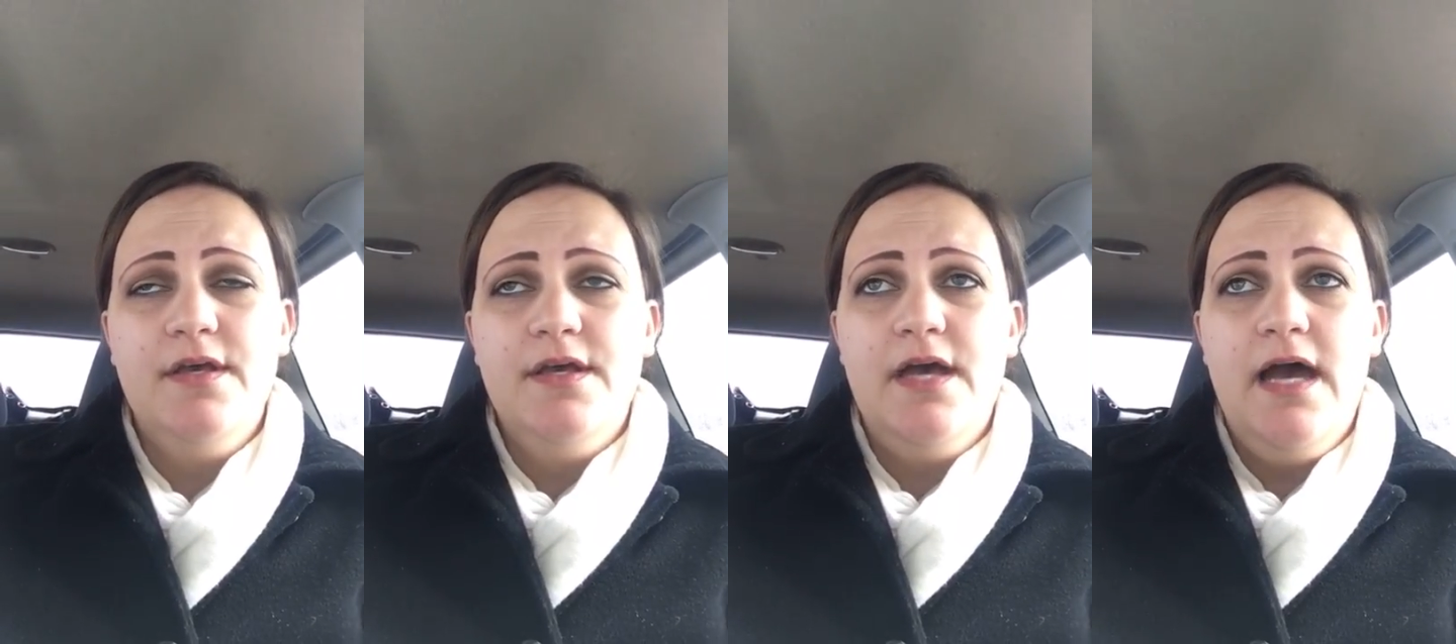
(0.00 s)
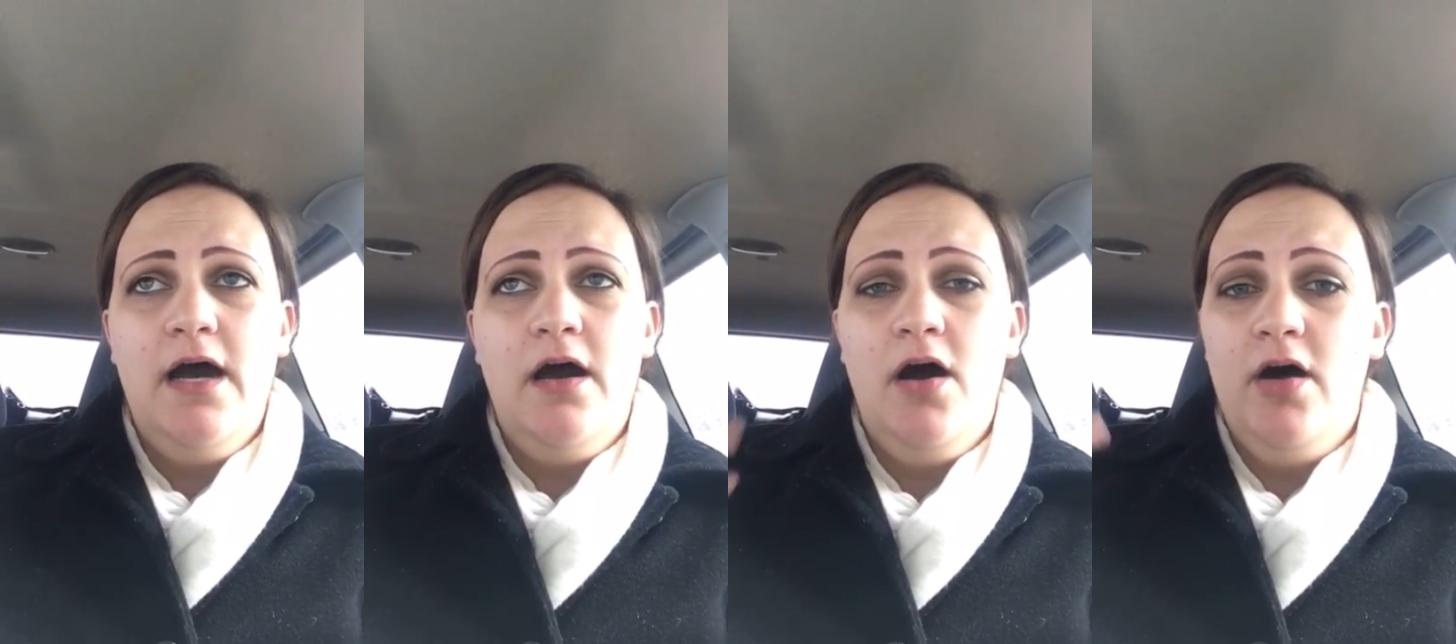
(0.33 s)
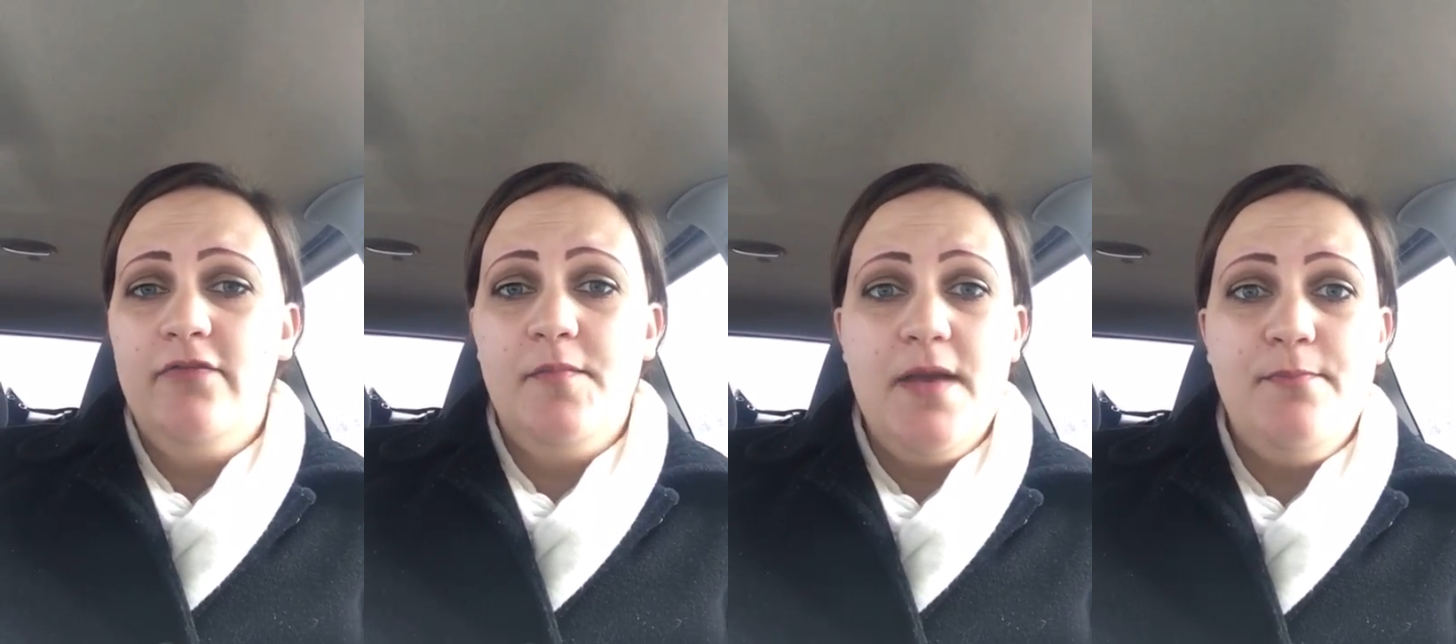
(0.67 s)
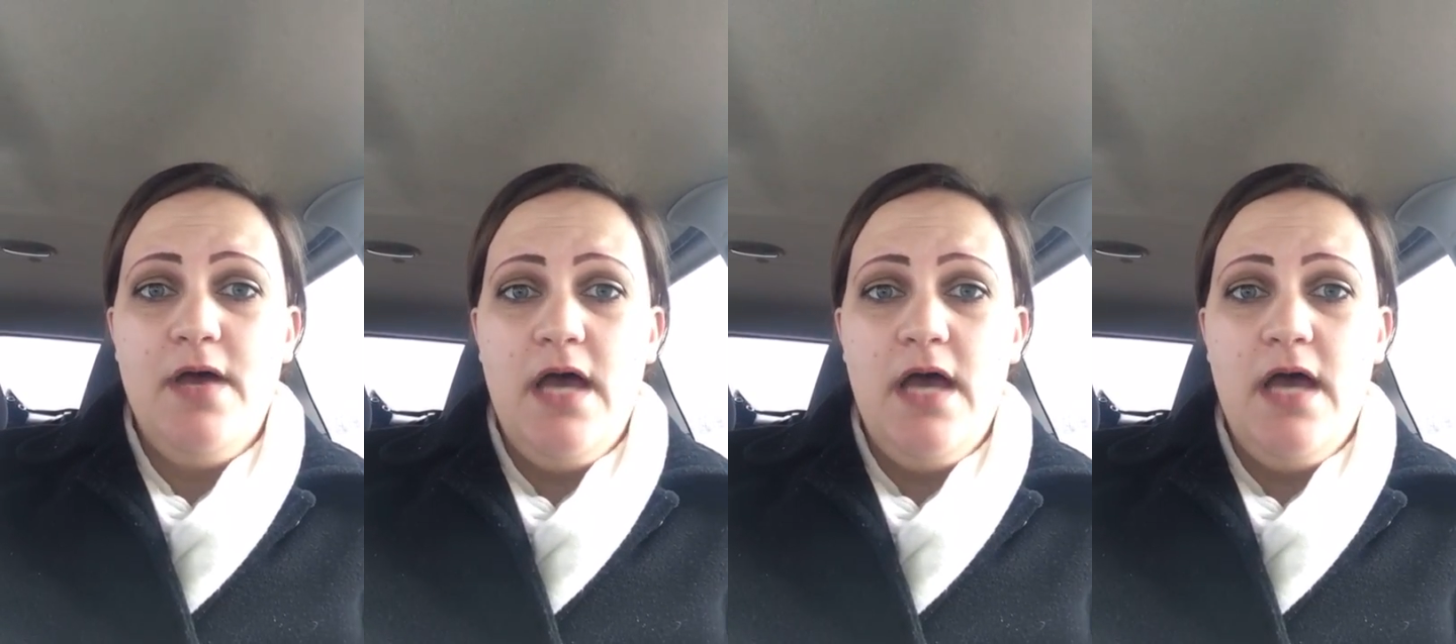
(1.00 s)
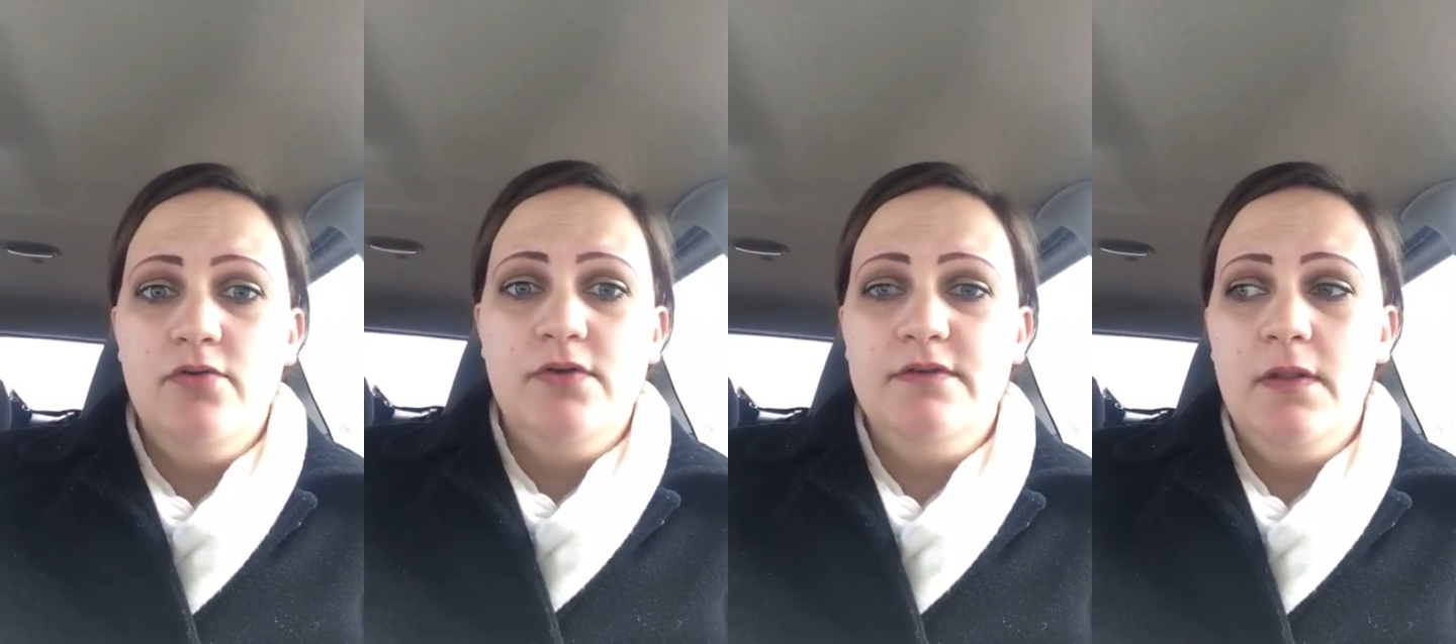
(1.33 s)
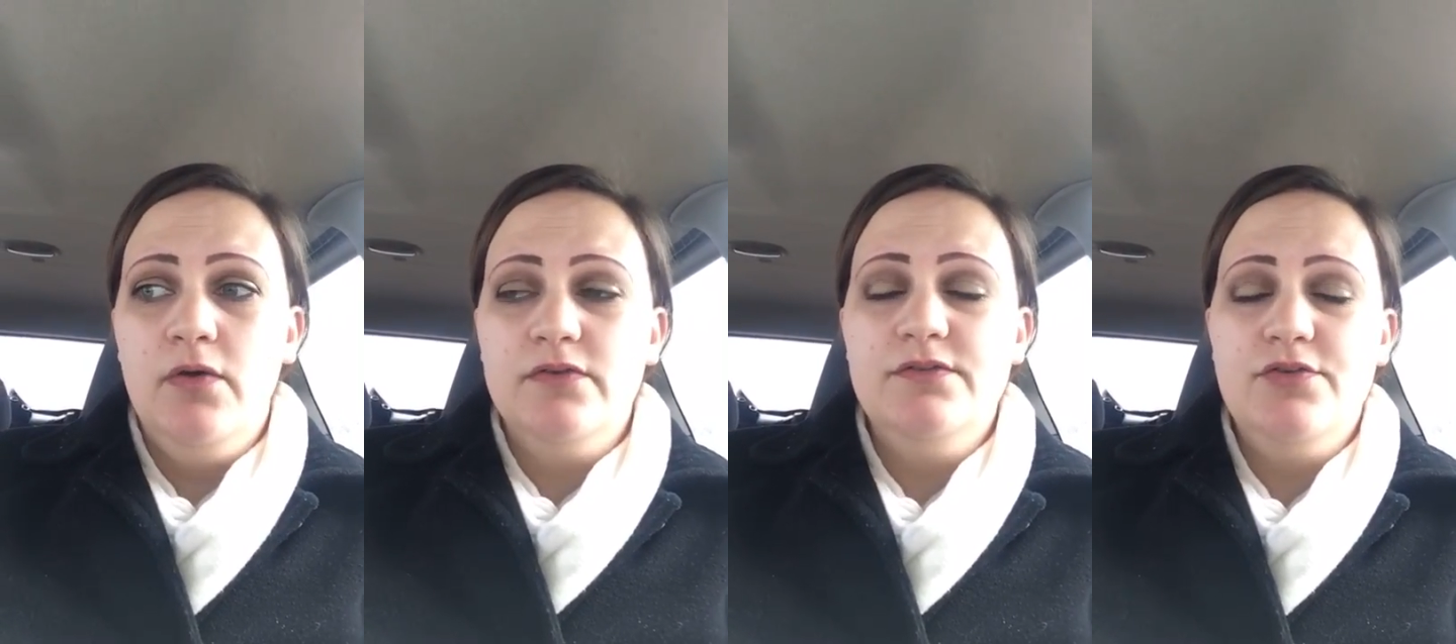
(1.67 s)
off of my patio because it
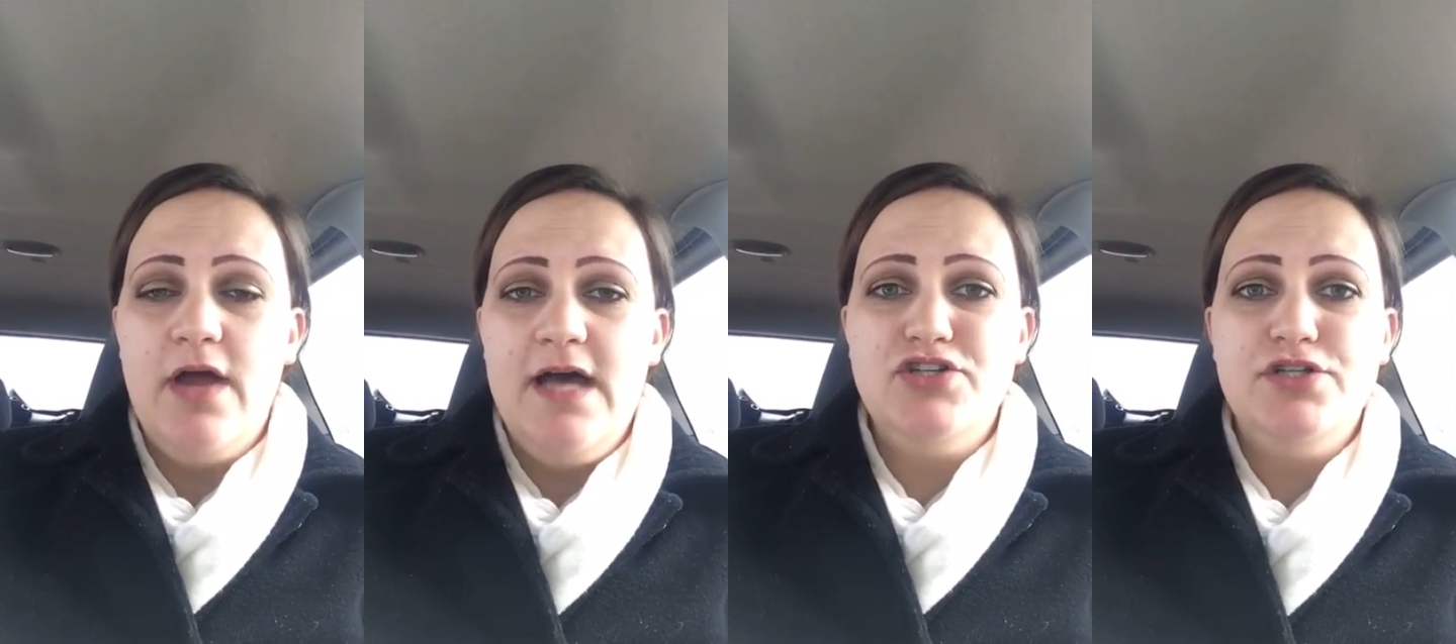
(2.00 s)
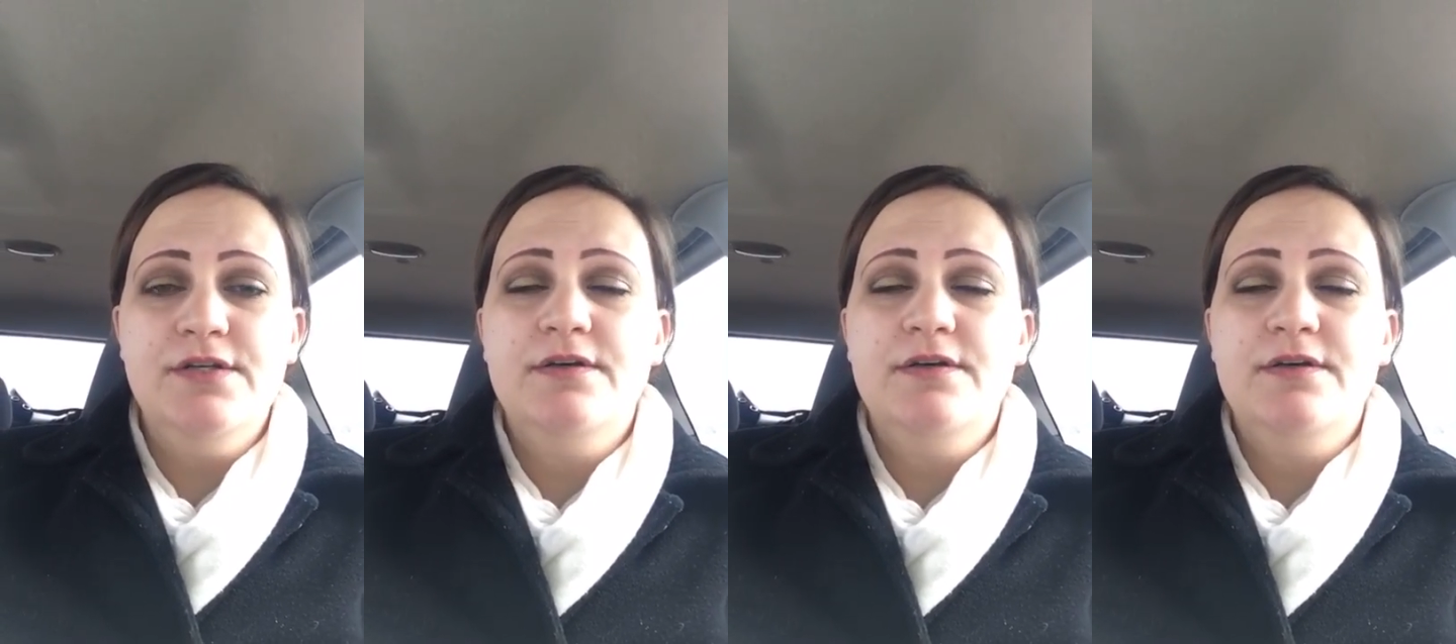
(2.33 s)
looks trashy.